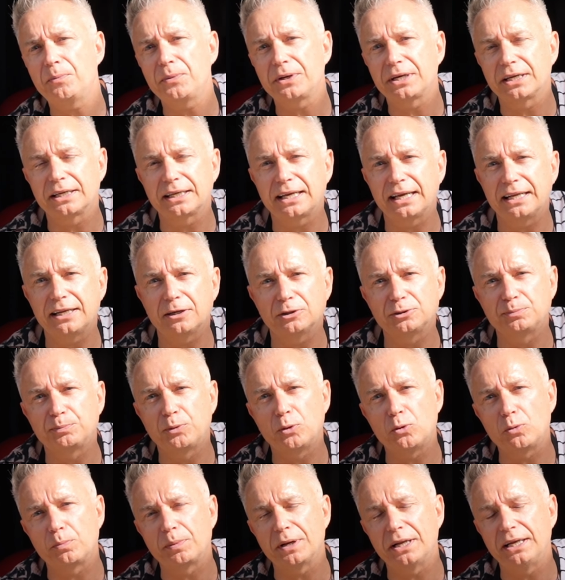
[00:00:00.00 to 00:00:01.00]
We're gonna get those
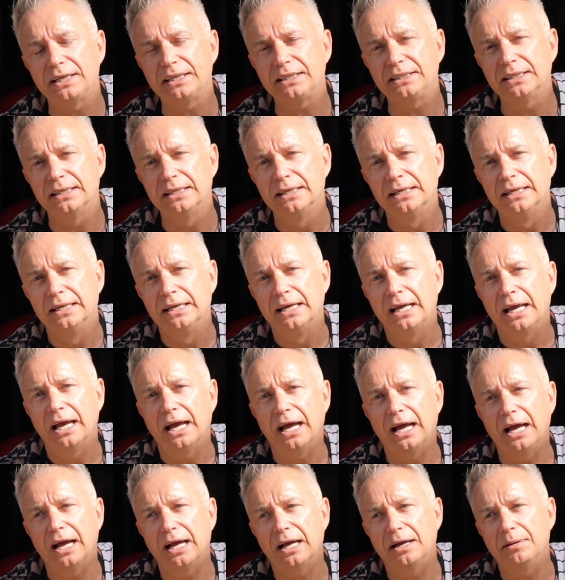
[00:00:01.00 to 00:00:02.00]
pork belly
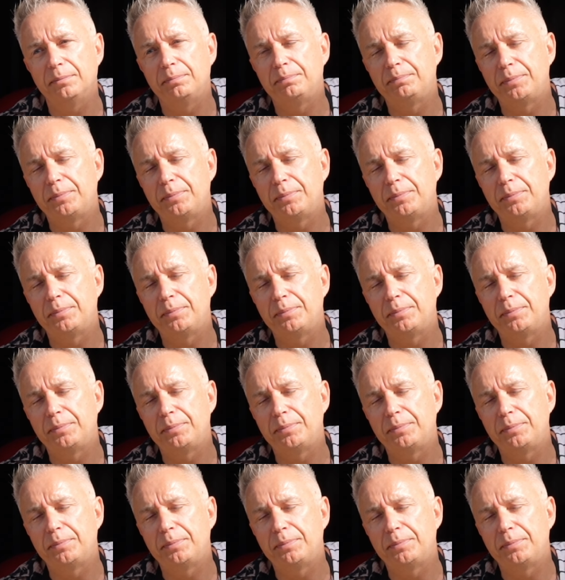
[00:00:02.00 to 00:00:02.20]
uh,